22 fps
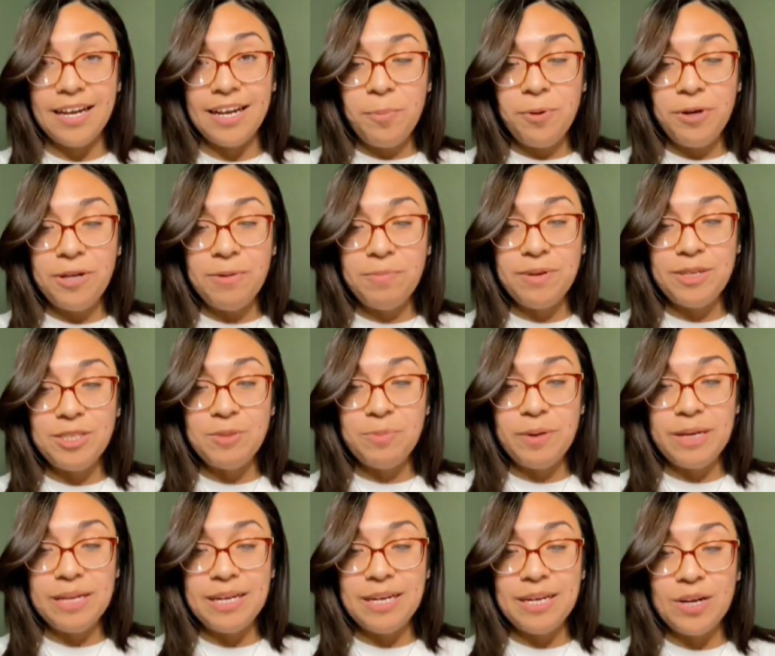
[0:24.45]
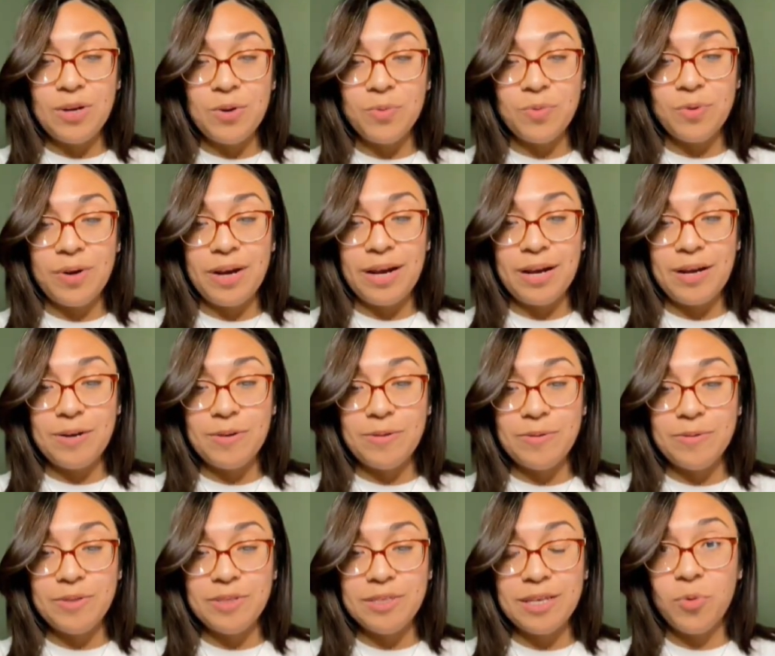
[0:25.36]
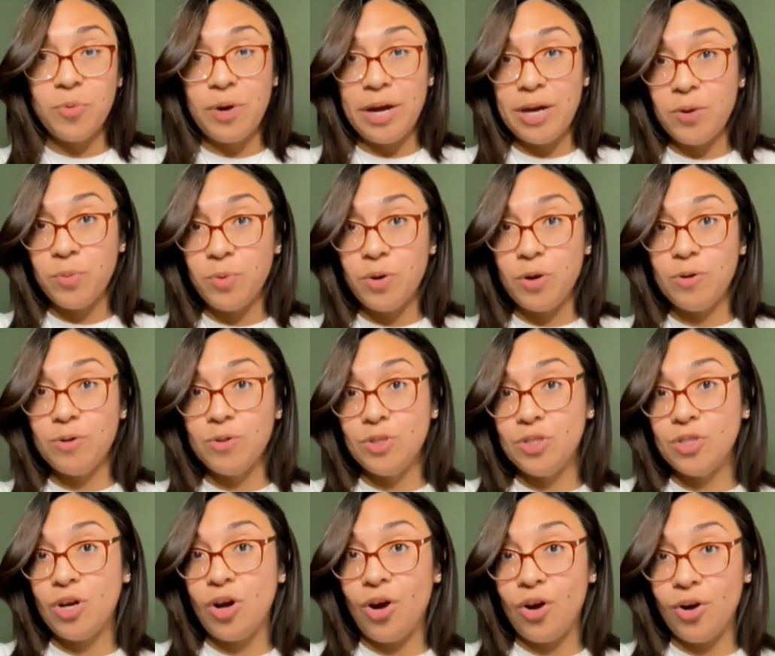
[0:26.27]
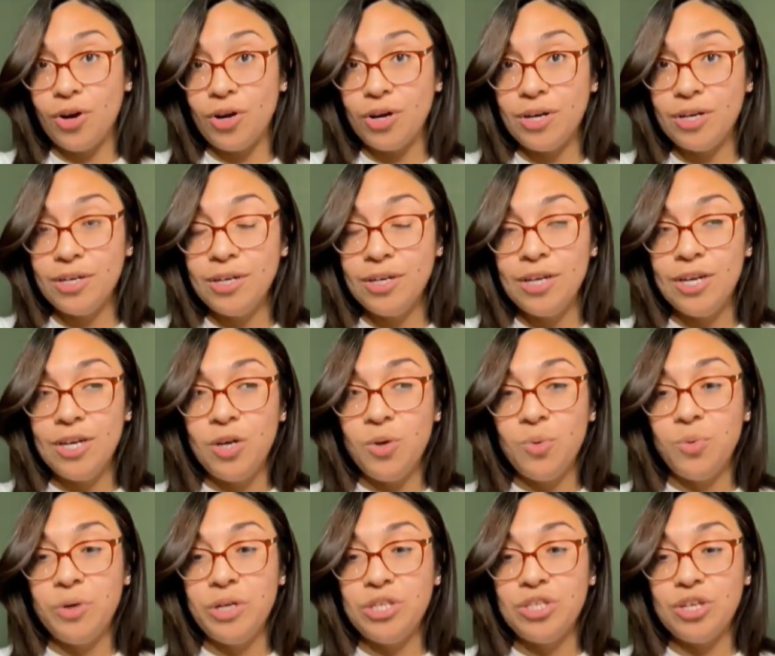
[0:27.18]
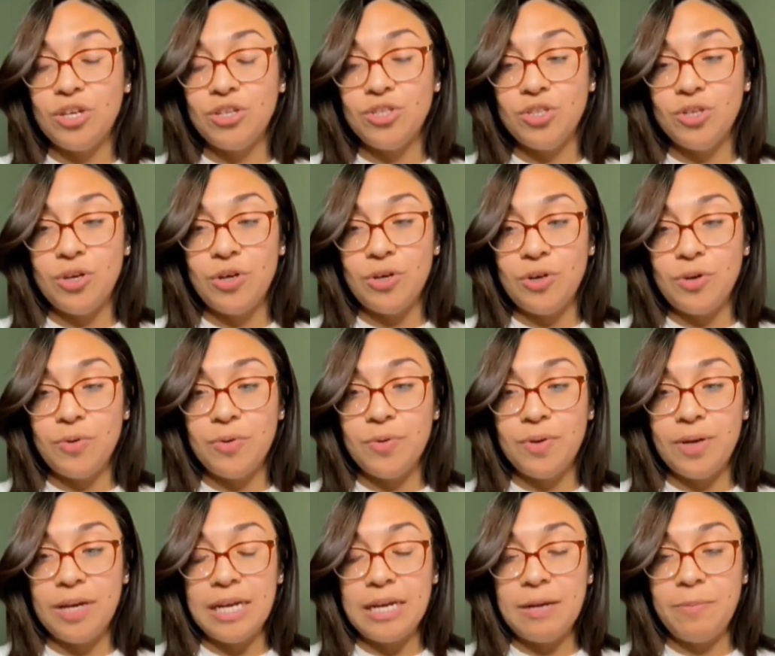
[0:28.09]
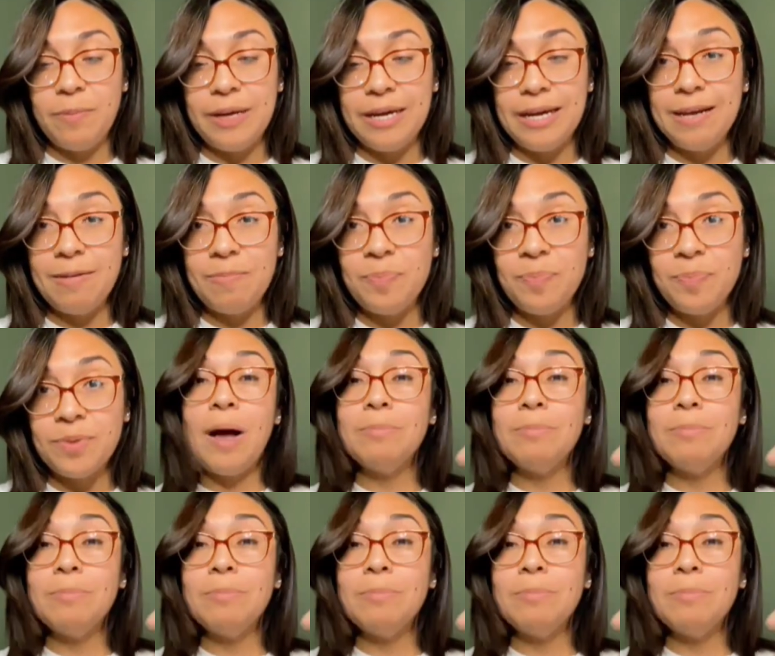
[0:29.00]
I pretty much made it around the White Rose card, which I'll show you in a bit.